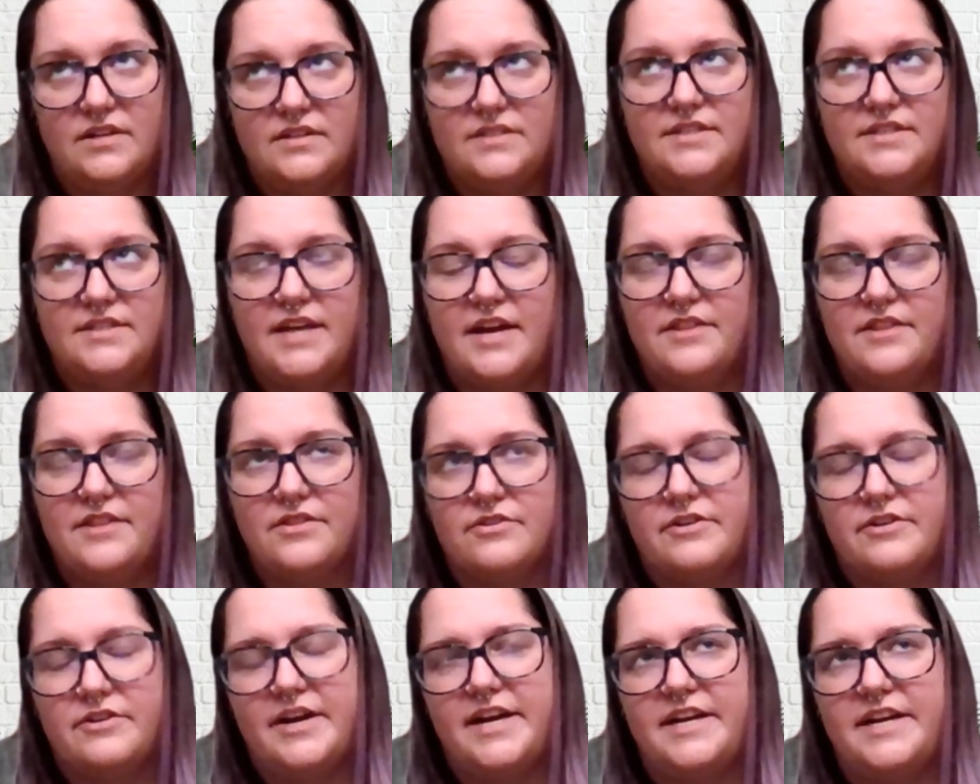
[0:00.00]
10th
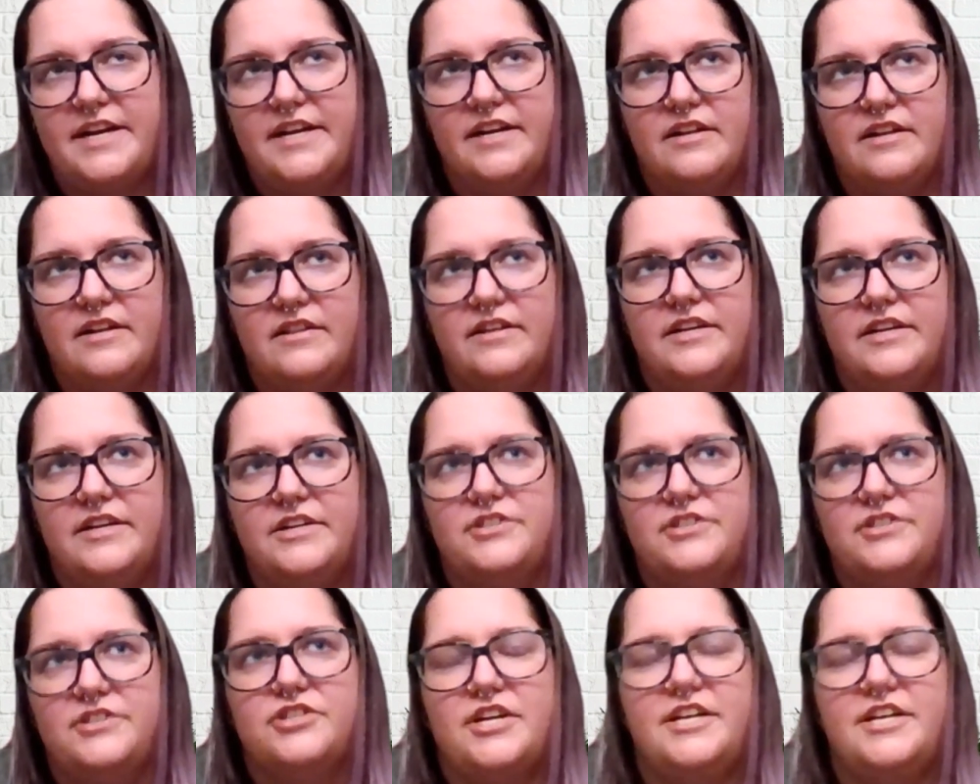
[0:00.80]
grade
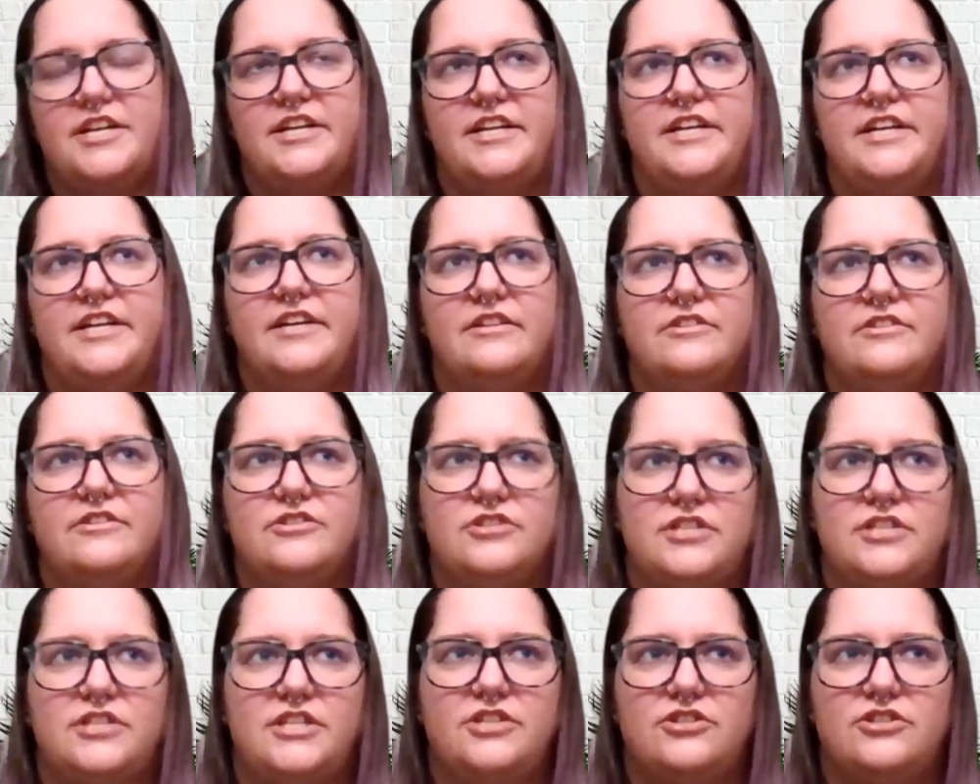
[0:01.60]
English and an
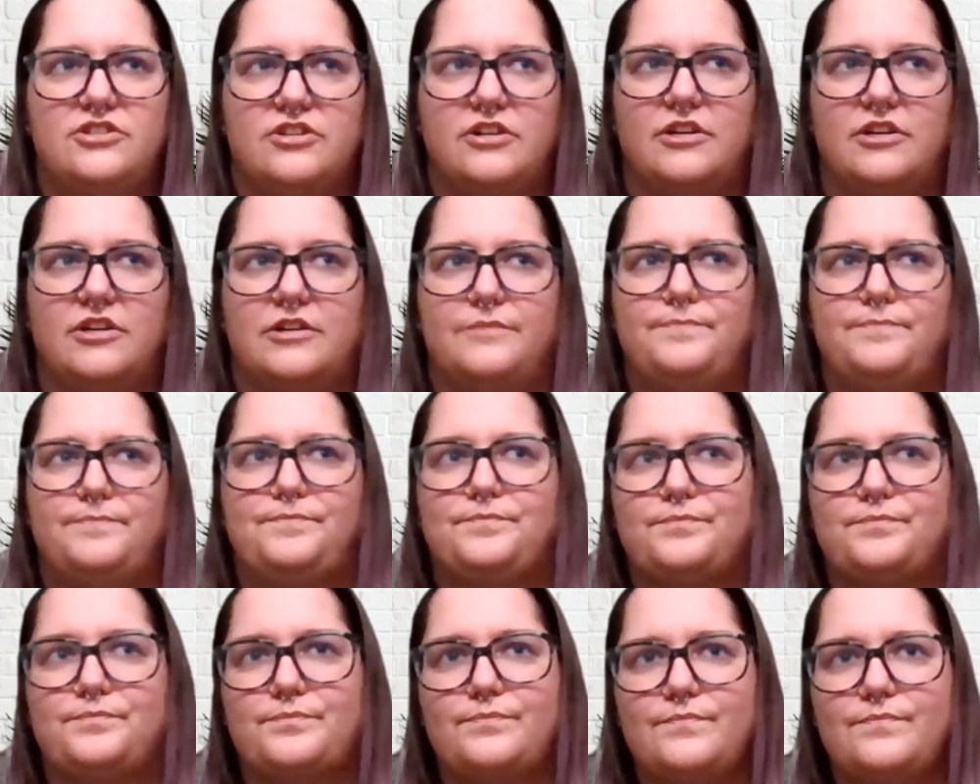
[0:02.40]
English teacher
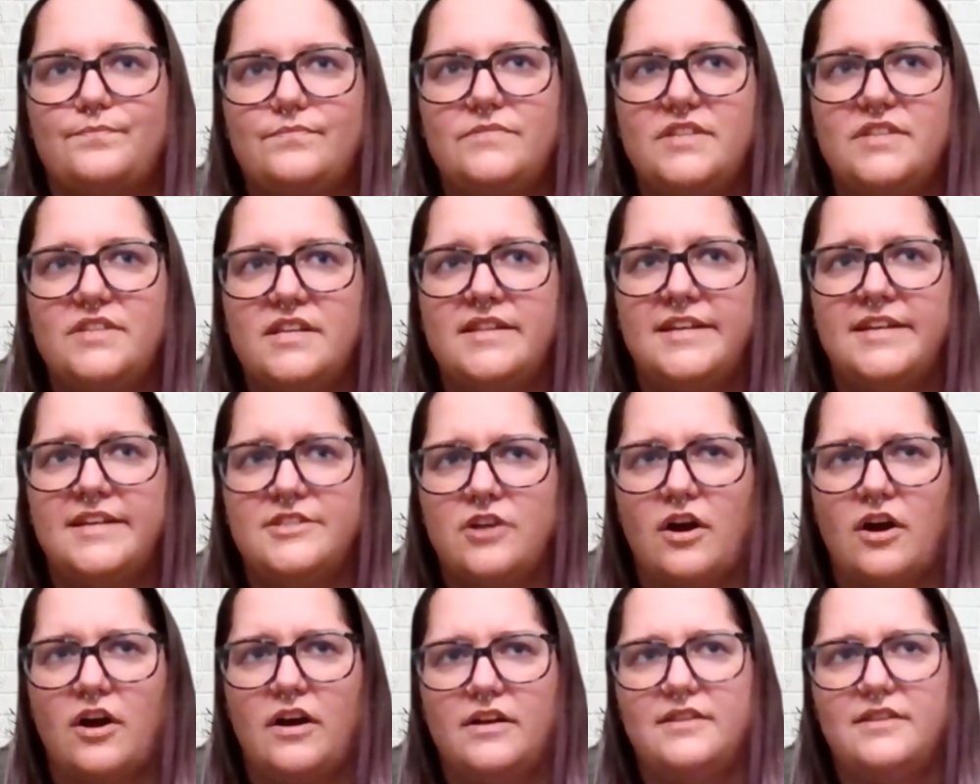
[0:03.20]
that
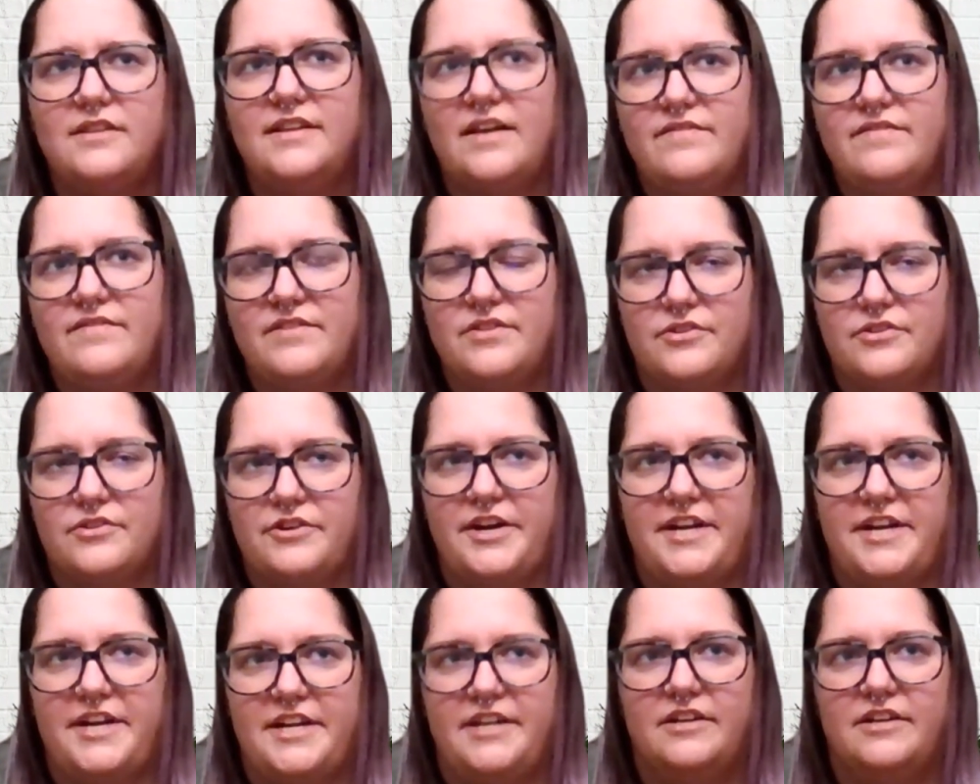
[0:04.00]
taught 11th
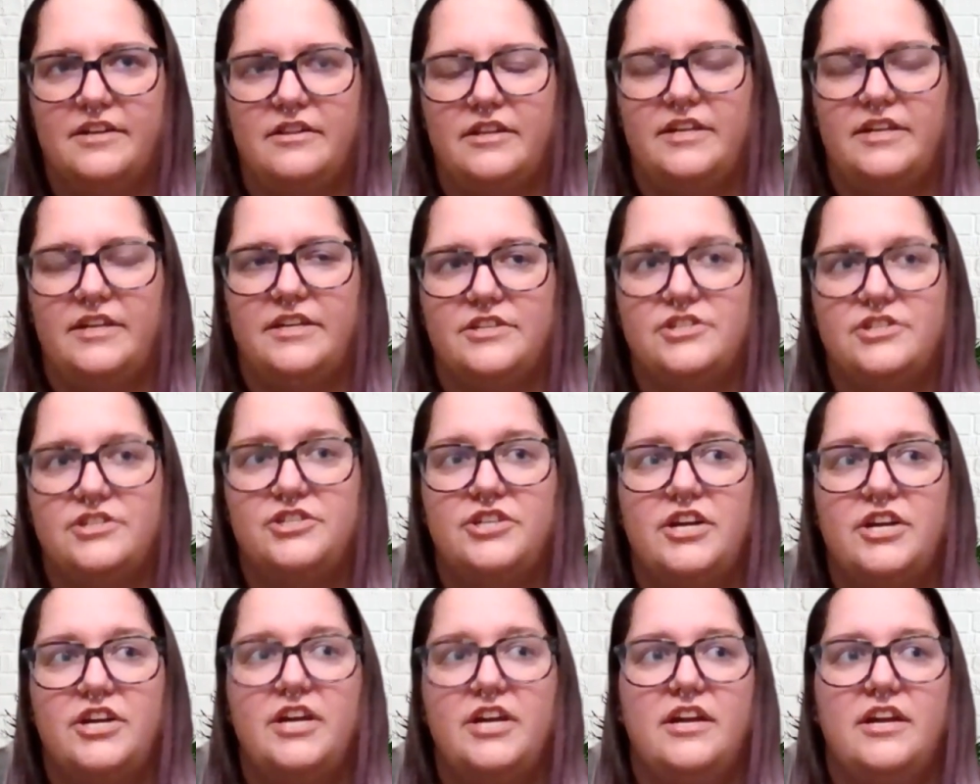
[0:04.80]
grade
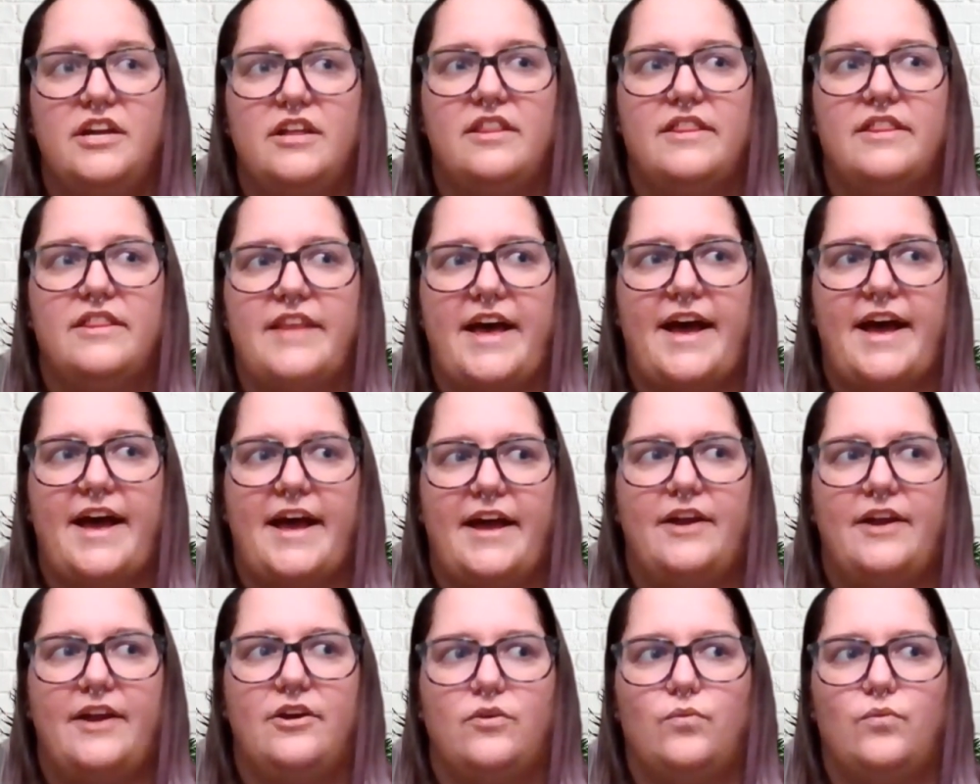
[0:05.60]
English
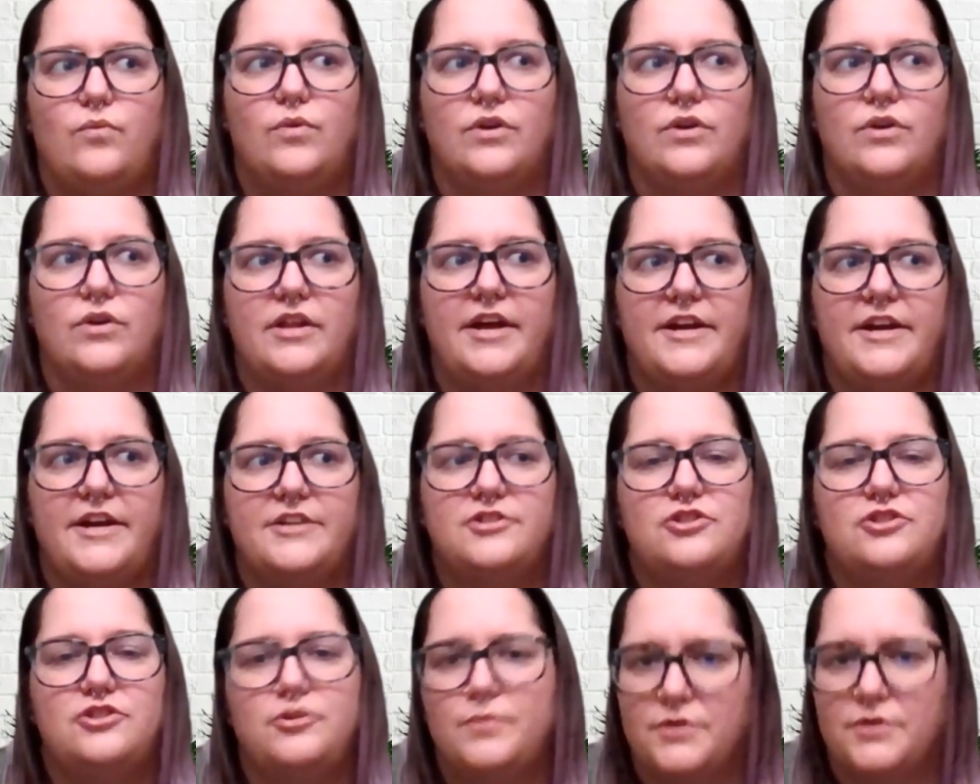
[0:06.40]
that were like
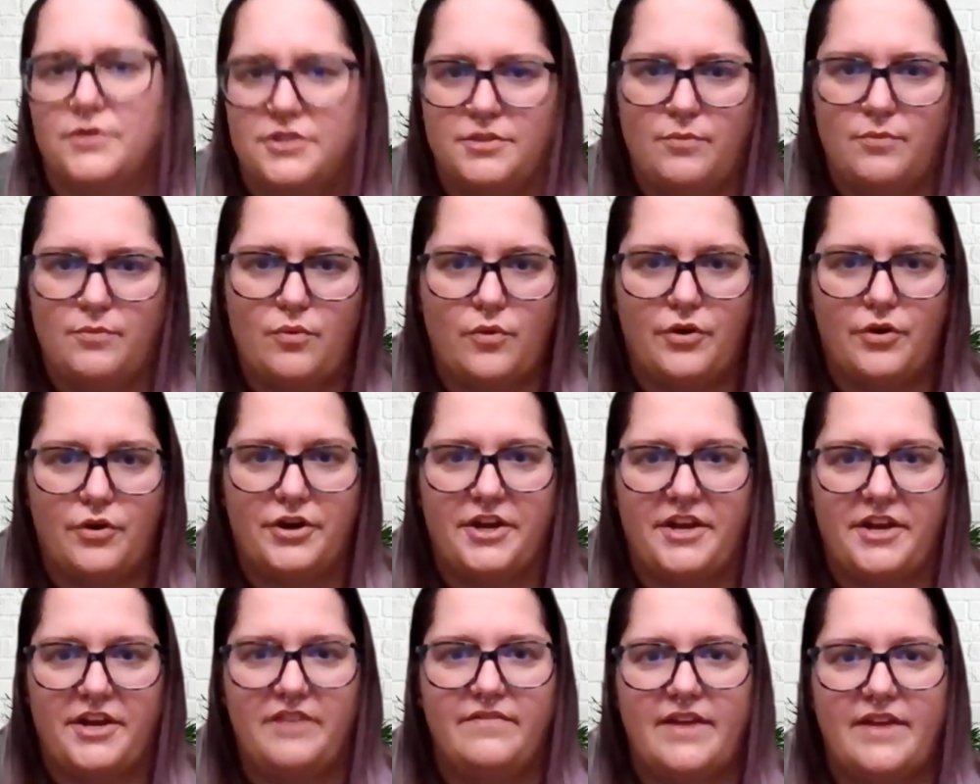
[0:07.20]
super
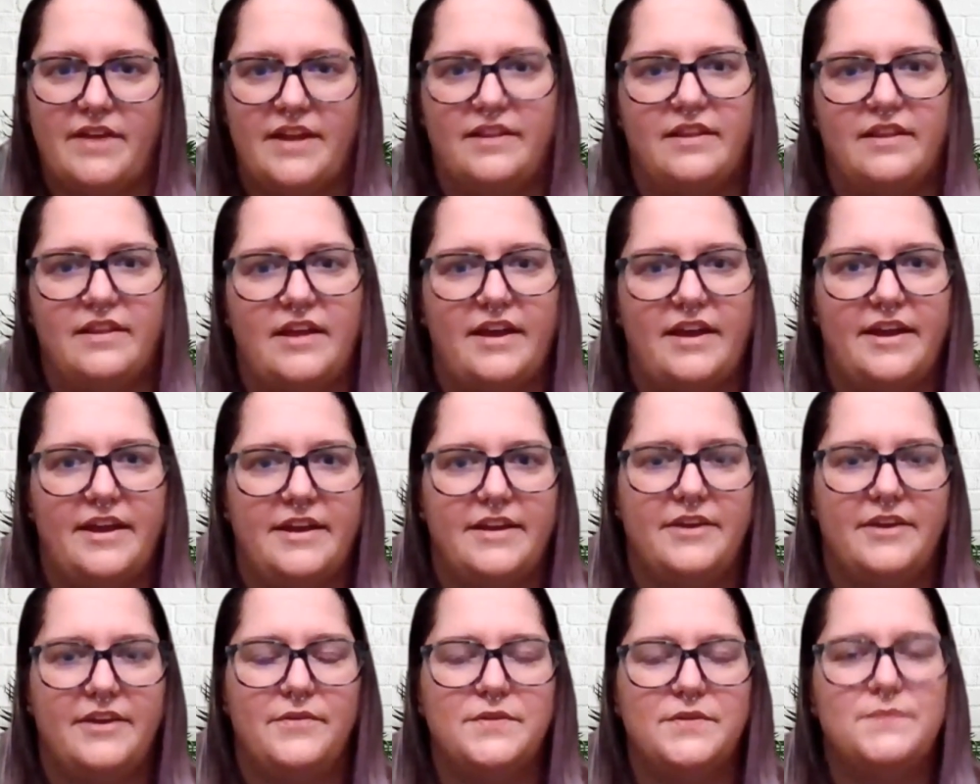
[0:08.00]
supportive. And
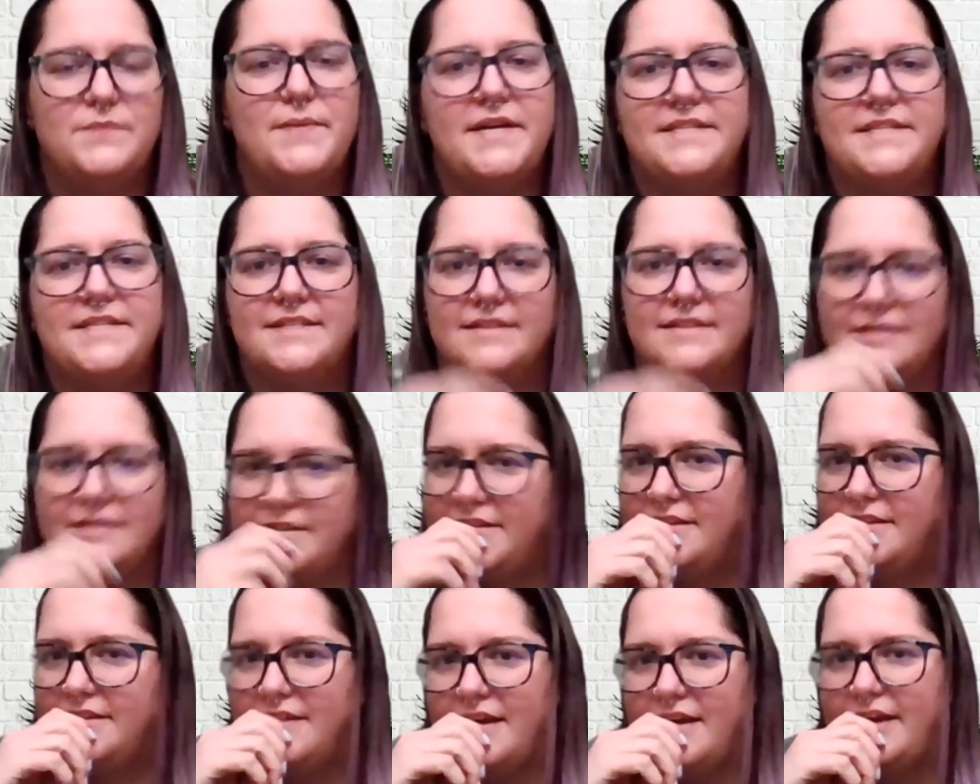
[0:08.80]
like it was
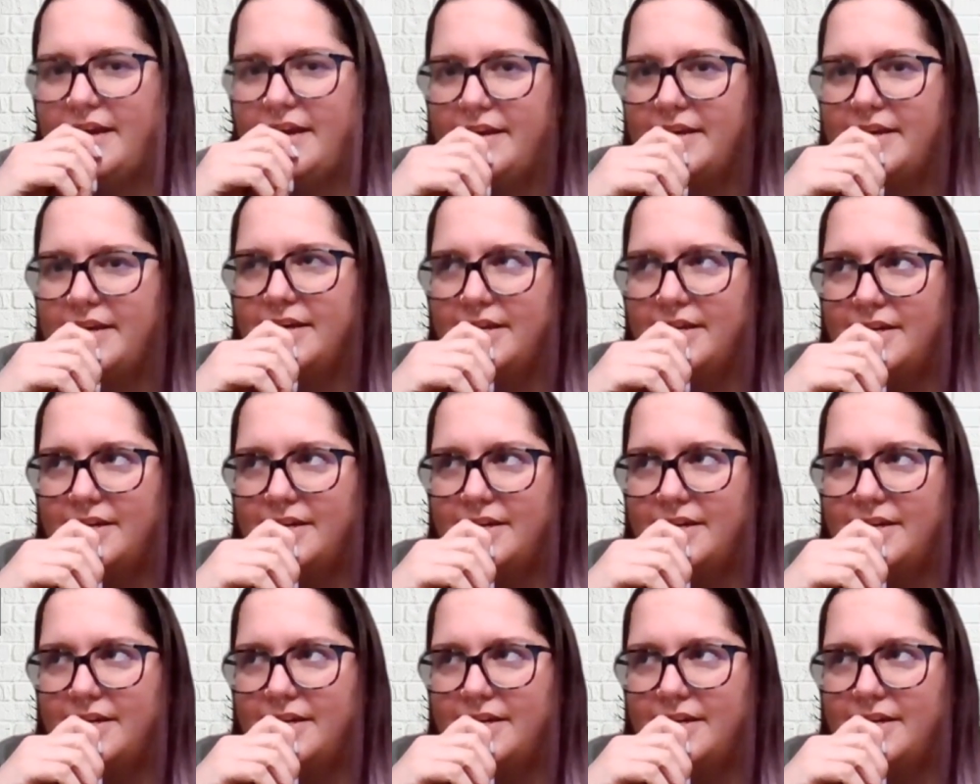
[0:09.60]
basically like